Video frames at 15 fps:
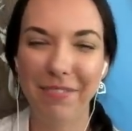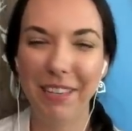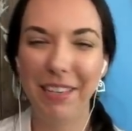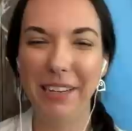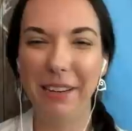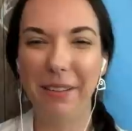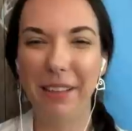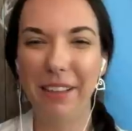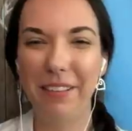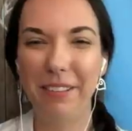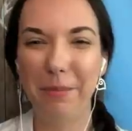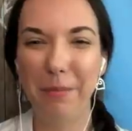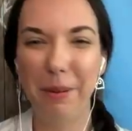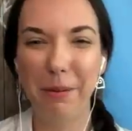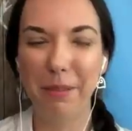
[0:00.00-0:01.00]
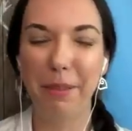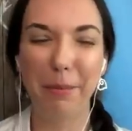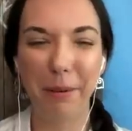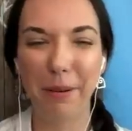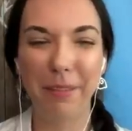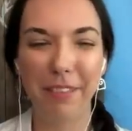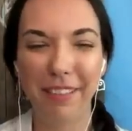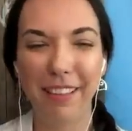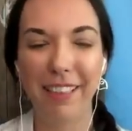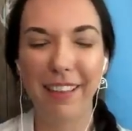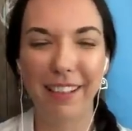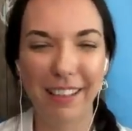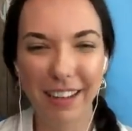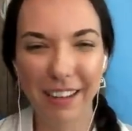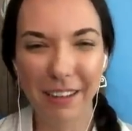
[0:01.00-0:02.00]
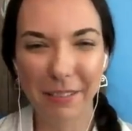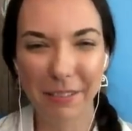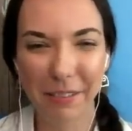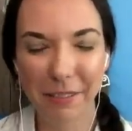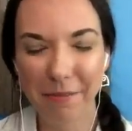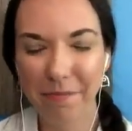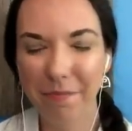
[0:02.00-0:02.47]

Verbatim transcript: you know, they should be with the person that they love.